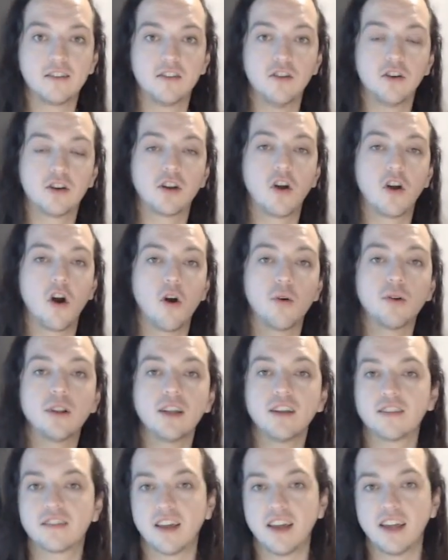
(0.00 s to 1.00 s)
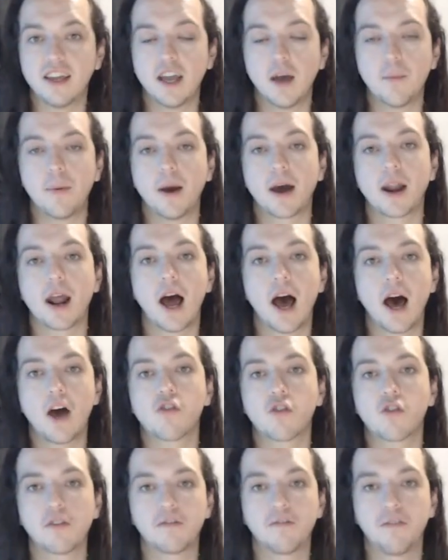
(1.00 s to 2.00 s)
you can only see about
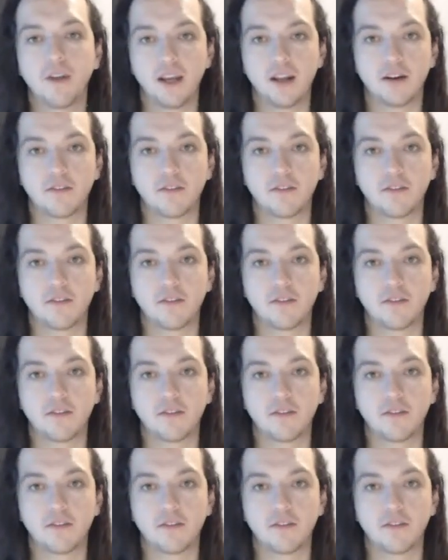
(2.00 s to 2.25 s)
100 feet